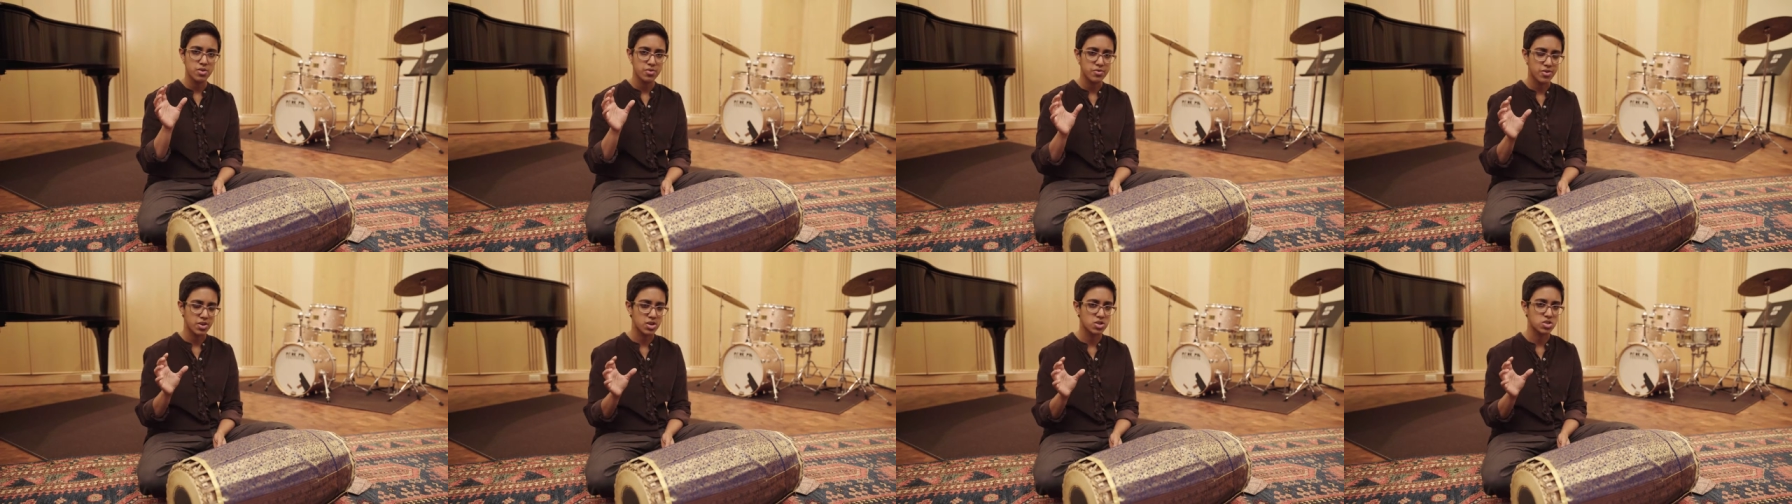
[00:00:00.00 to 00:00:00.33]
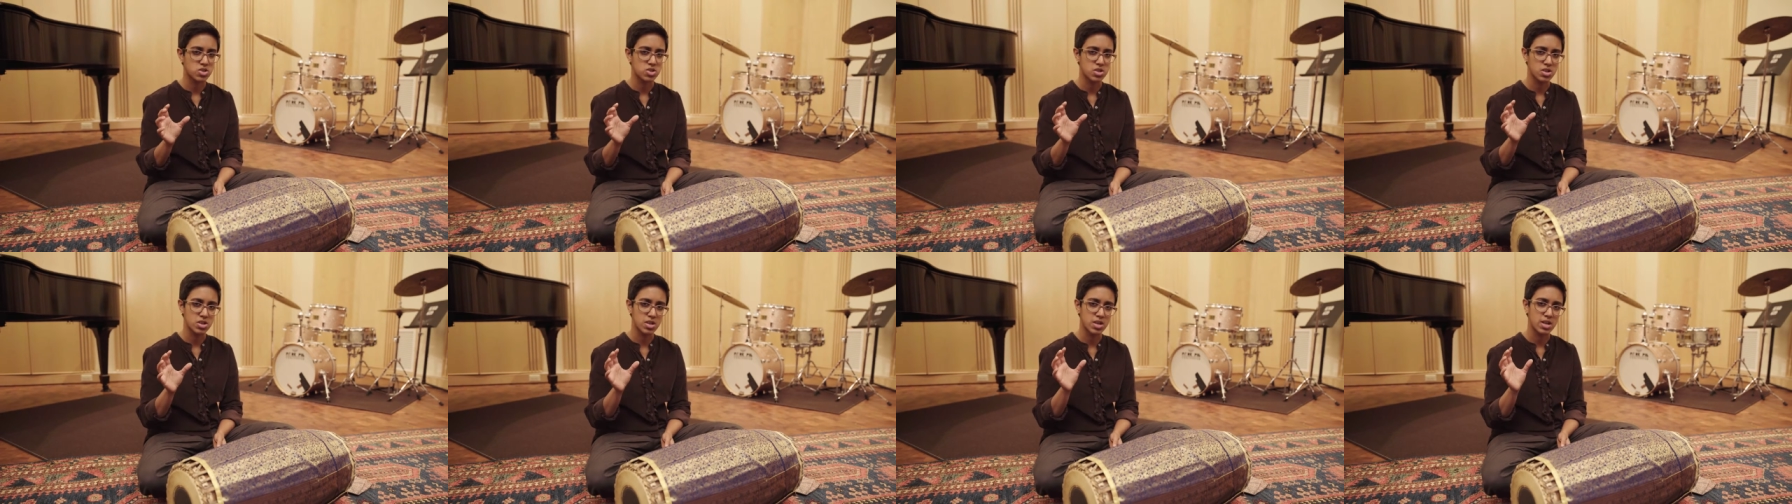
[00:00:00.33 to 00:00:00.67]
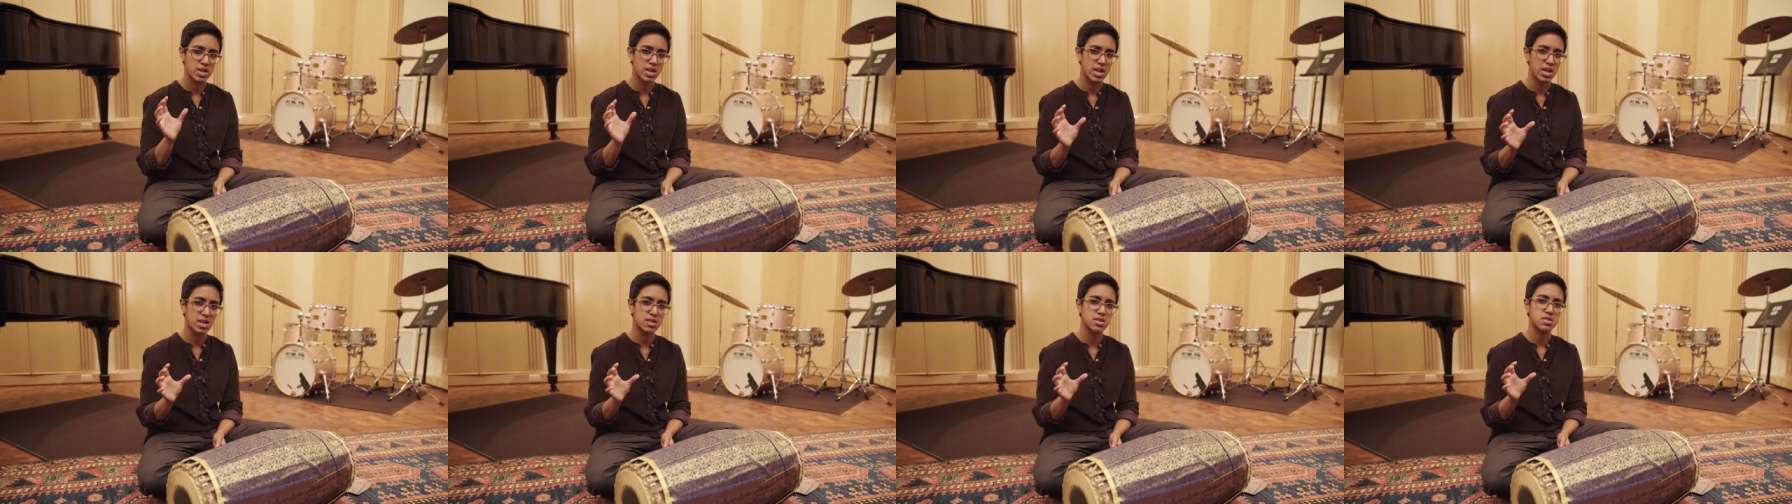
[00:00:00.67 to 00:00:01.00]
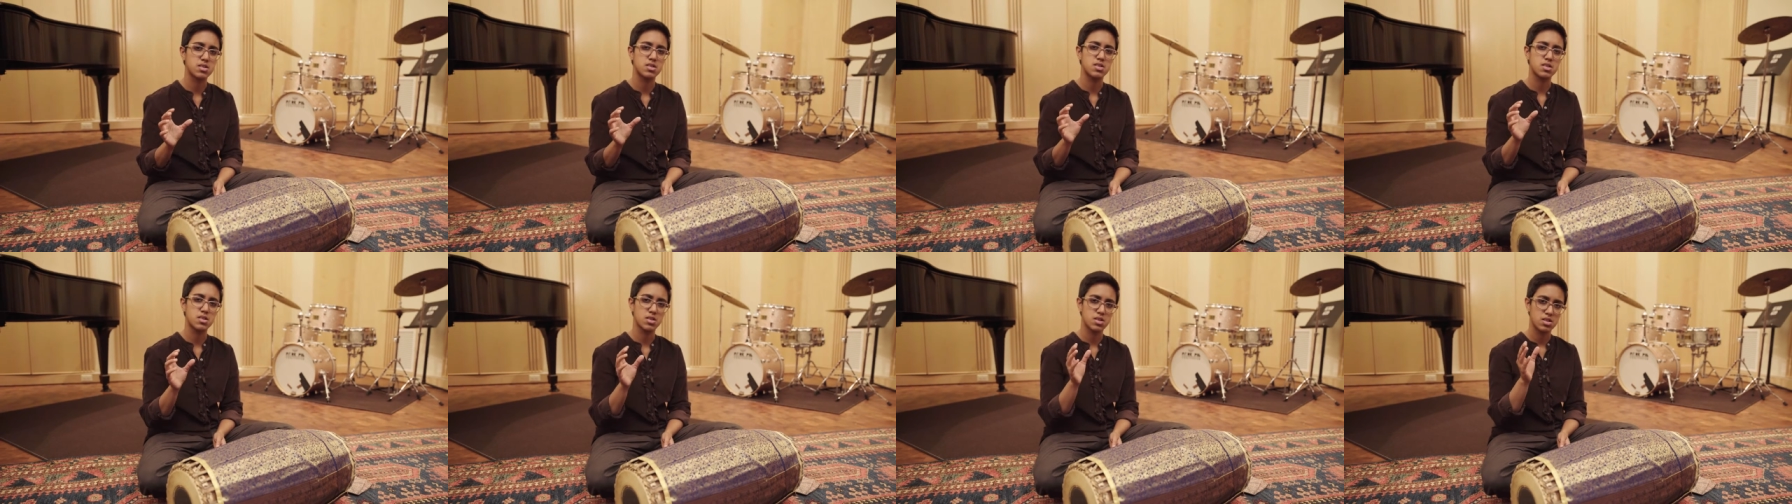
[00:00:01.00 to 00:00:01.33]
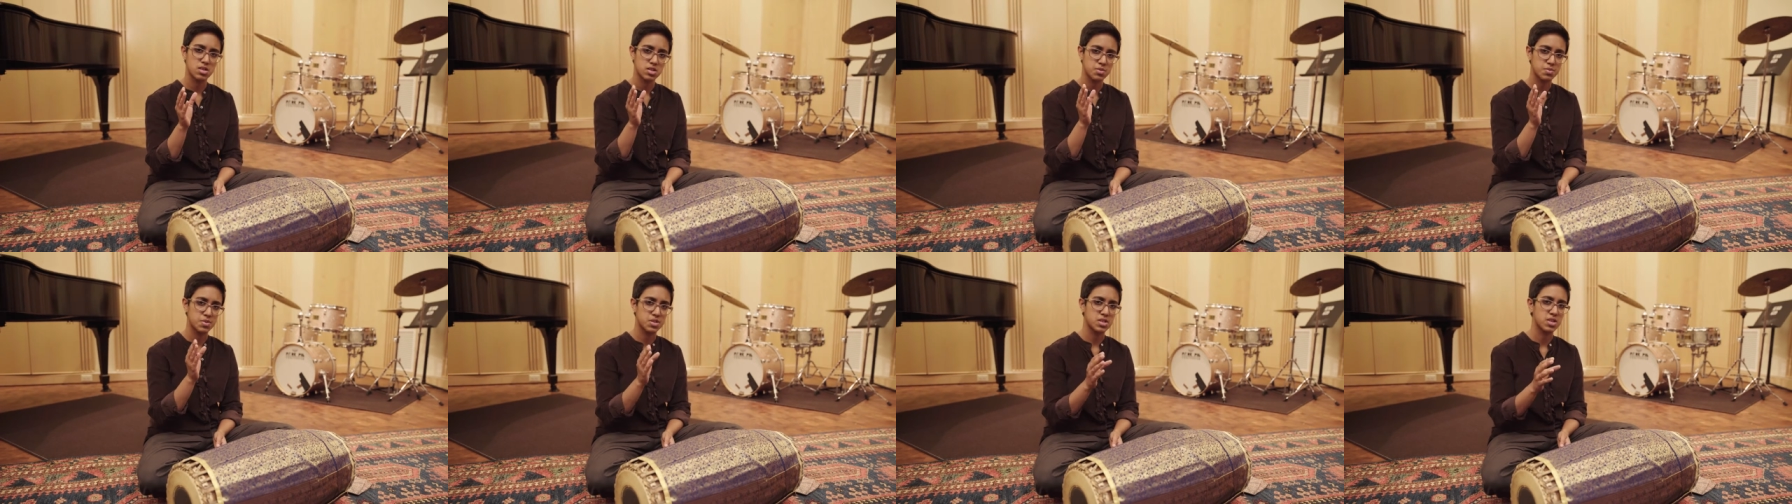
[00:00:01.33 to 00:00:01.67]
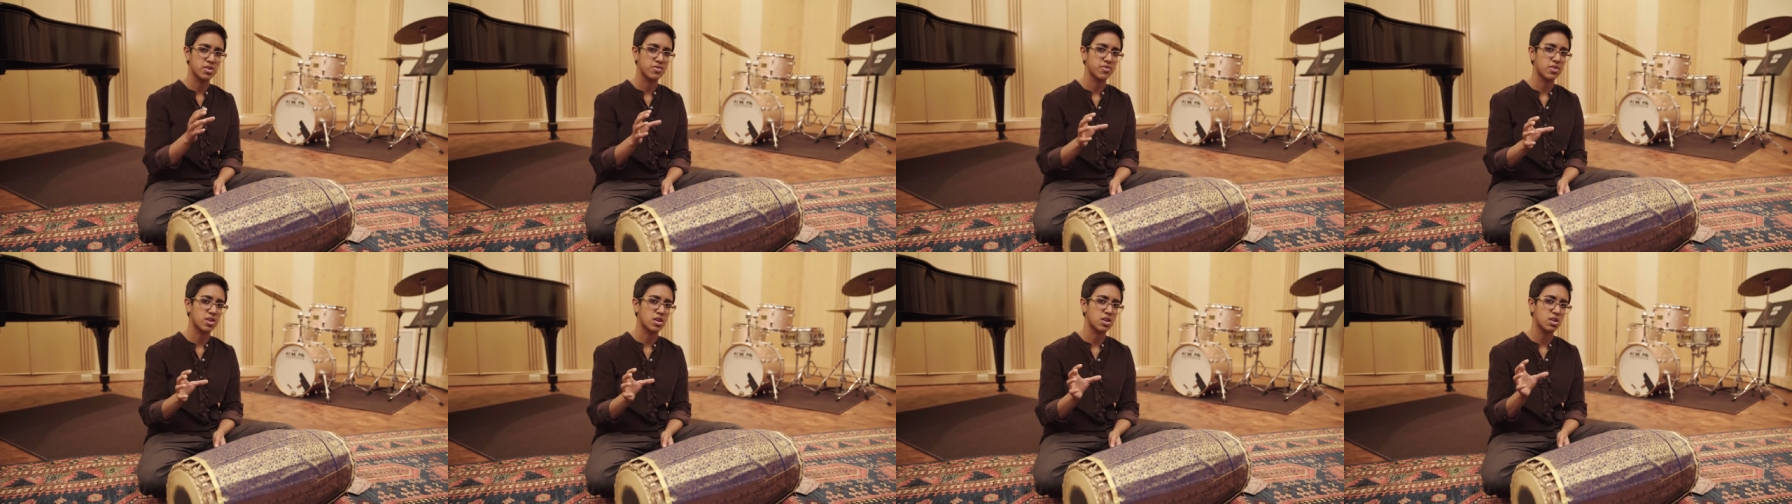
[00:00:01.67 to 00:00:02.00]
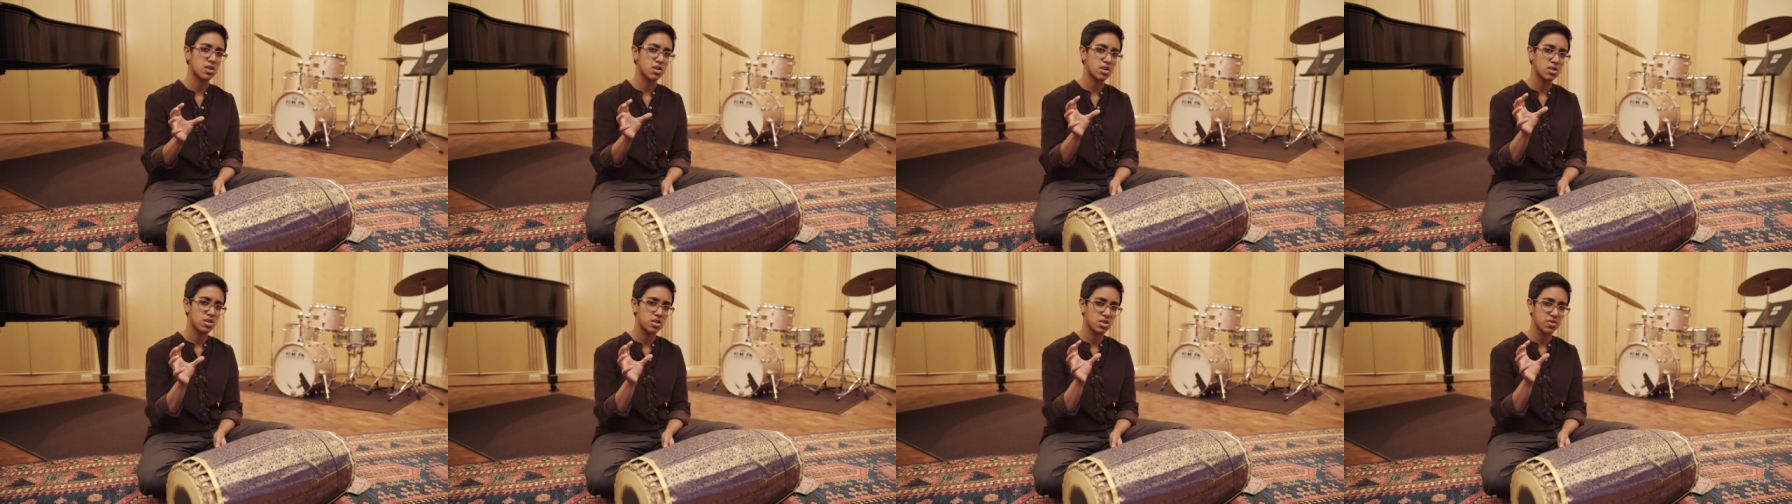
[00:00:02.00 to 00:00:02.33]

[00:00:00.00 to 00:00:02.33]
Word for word: function against specific